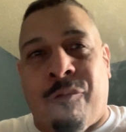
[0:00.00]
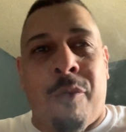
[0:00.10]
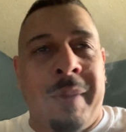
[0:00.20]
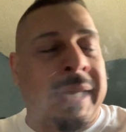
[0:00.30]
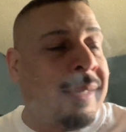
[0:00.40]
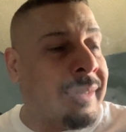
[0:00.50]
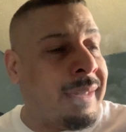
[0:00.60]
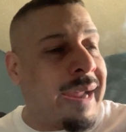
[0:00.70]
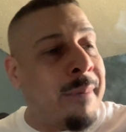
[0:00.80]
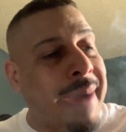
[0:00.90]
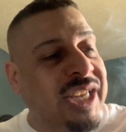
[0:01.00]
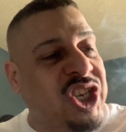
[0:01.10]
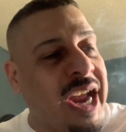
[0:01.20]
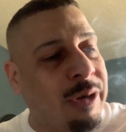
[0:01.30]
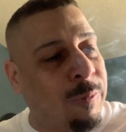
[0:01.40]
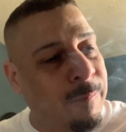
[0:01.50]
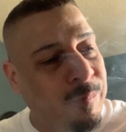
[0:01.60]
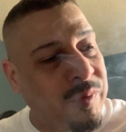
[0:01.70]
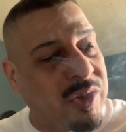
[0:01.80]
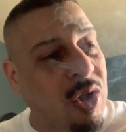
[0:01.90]
for me and my channel.
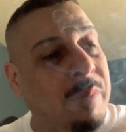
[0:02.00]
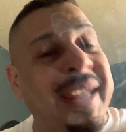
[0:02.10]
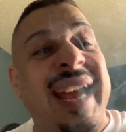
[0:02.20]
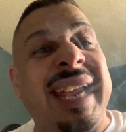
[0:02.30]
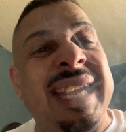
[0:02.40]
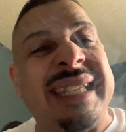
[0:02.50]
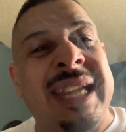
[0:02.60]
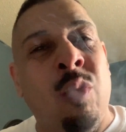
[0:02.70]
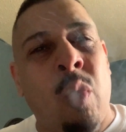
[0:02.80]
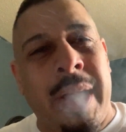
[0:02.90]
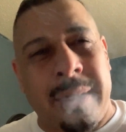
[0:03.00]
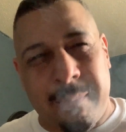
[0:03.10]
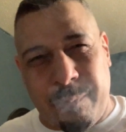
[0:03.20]
It's gonna be an easy win.